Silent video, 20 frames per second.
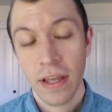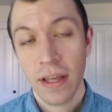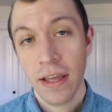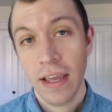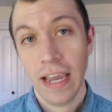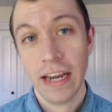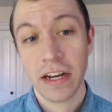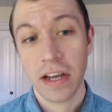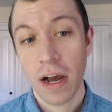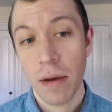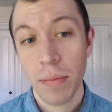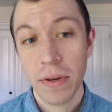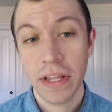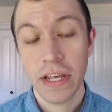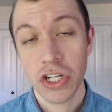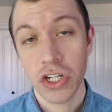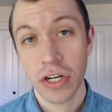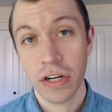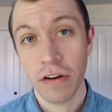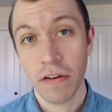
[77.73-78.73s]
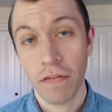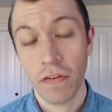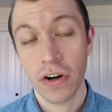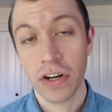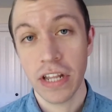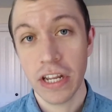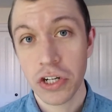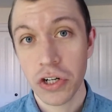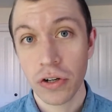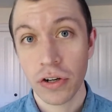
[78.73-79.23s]
And competition for
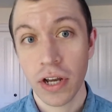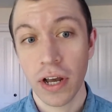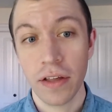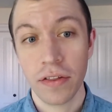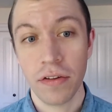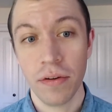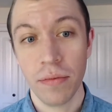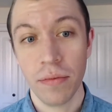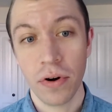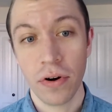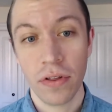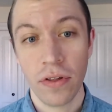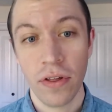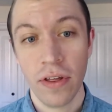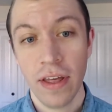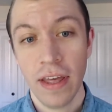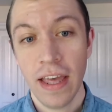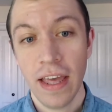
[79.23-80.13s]
digital customers